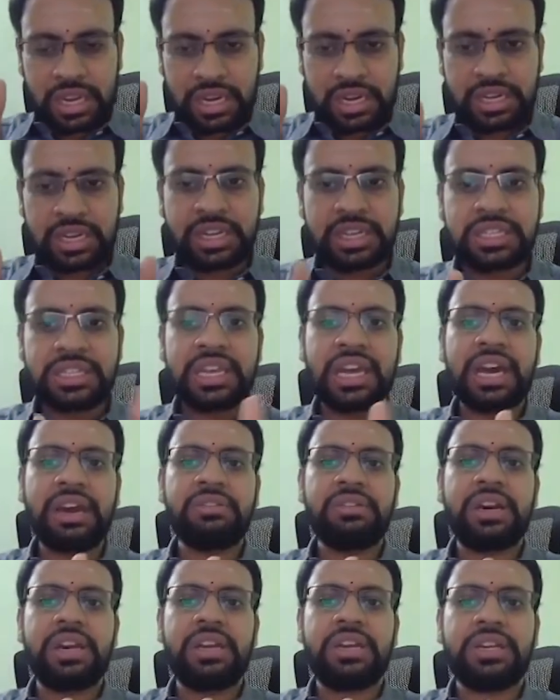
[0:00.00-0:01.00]
does have
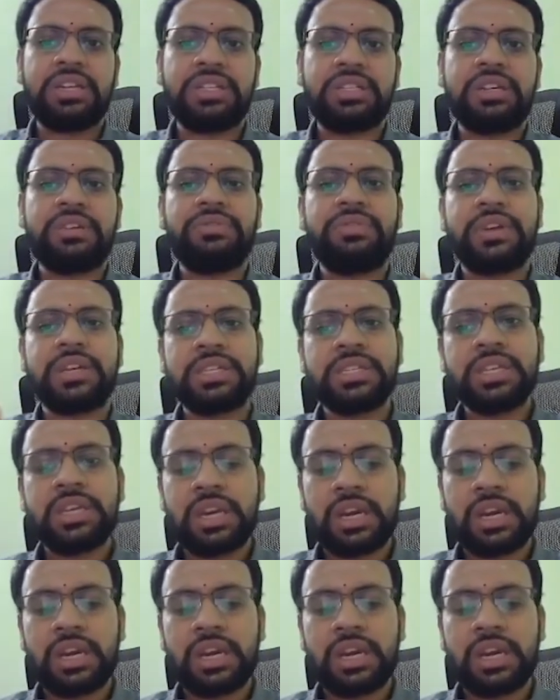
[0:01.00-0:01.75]
radiation effects,